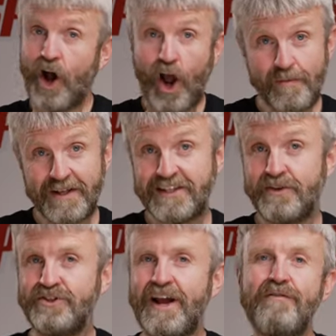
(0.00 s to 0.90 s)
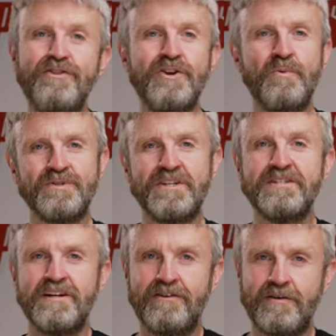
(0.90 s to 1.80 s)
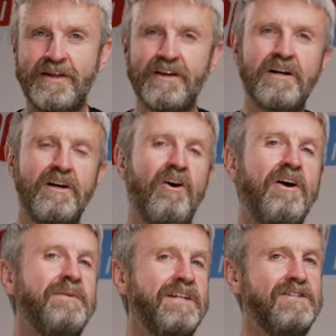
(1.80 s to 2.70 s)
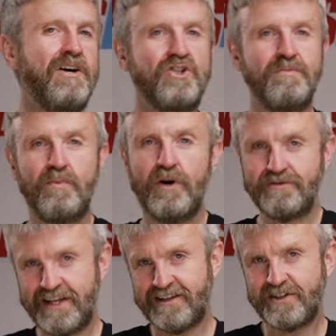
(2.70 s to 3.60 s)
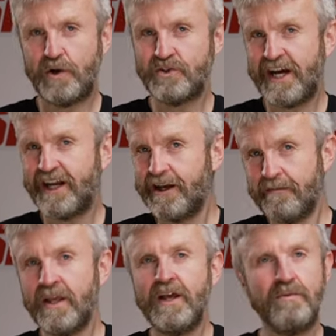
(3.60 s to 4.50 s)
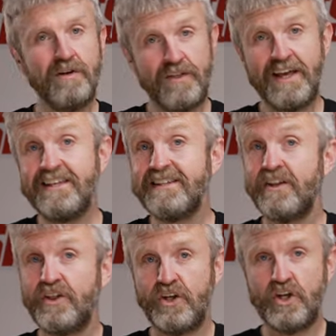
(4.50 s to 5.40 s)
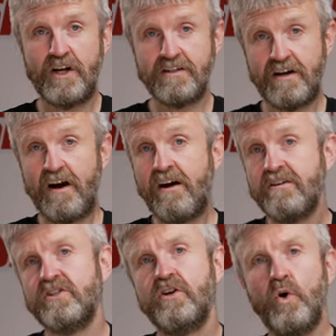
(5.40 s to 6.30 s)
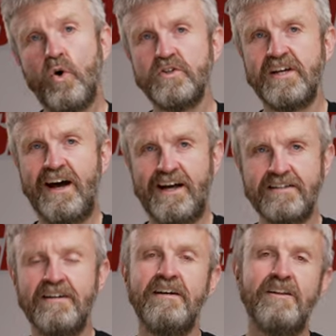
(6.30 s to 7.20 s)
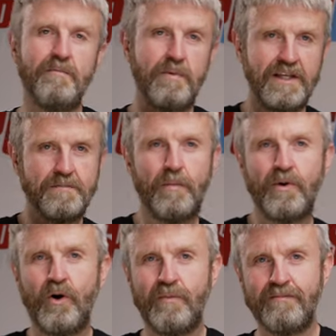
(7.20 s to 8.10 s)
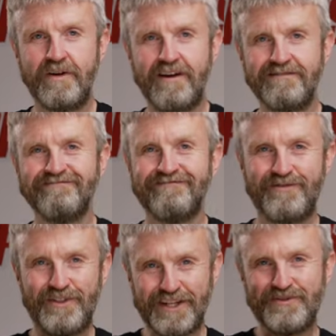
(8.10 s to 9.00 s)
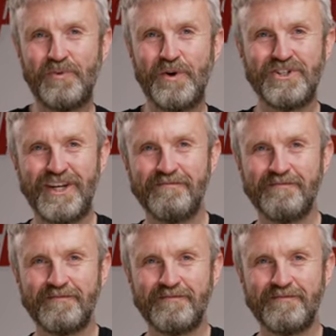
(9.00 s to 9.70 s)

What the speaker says: I hope that tells you everything you wanted to know about the Klim Induction Pro textile jacket. But if there is anything you'd like to ask or to add, then please pop a comment below. Thanks for watching.